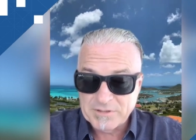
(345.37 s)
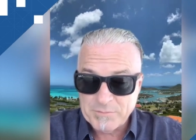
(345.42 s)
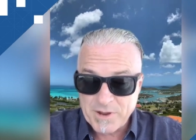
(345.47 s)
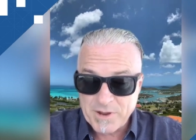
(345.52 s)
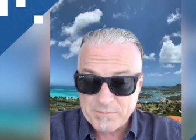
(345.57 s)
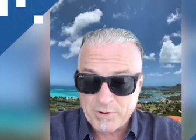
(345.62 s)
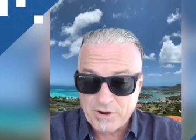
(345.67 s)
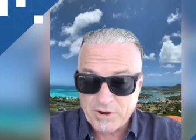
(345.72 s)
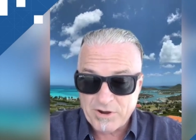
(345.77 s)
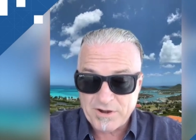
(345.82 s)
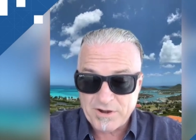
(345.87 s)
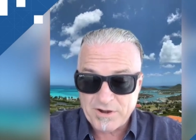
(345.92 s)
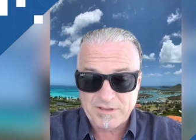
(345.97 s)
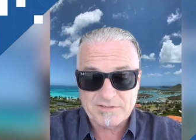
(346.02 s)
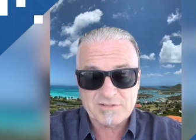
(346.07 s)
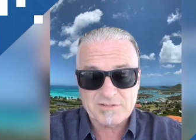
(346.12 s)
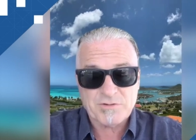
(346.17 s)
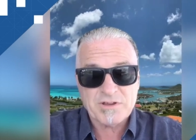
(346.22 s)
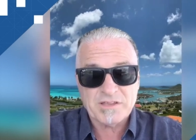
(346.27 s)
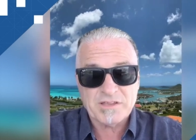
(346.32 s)
to my
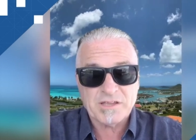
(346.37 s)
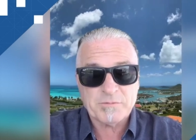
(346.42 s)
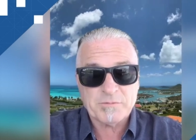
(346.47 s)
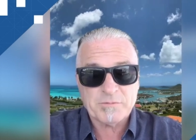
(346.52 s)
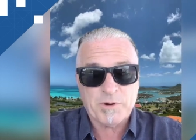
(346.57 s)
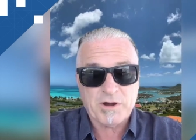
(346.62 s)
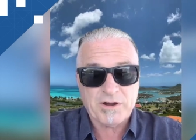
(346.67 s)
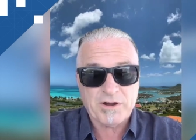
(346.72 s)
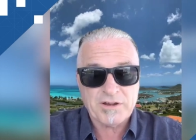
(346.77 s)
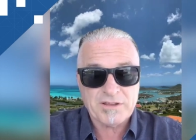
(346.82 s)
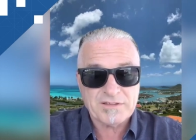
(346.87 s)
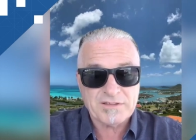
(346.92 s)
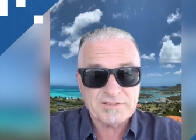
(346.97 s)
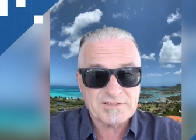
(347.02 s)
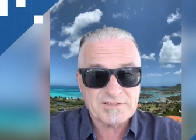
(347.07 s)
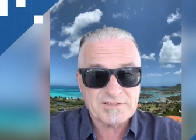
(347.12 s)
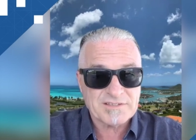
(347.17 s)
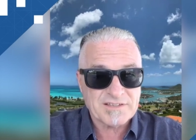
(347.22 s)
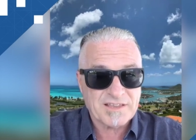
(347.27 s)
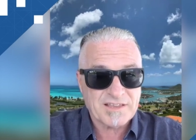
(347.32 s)
parties, CoinGeek
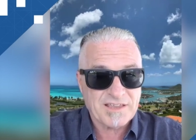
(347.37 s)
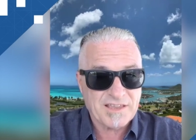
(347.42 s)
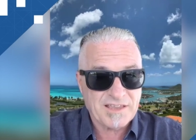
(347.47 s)
parties,